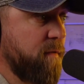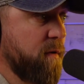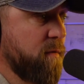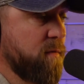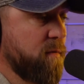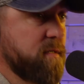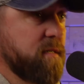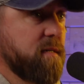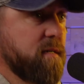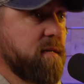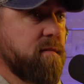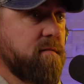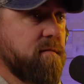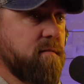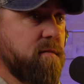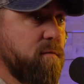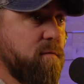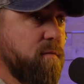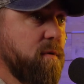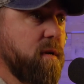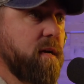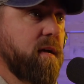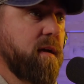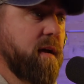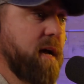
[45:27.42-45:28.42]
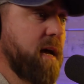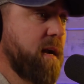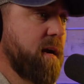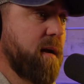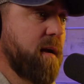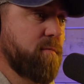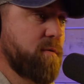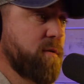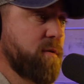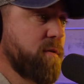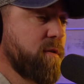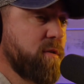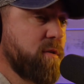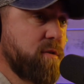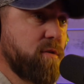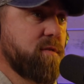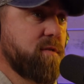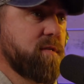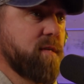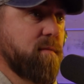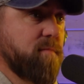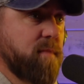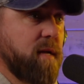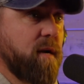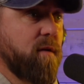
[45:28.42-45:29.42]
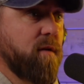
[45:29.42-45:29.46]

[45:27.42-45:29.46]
If we had an opportunity to shoot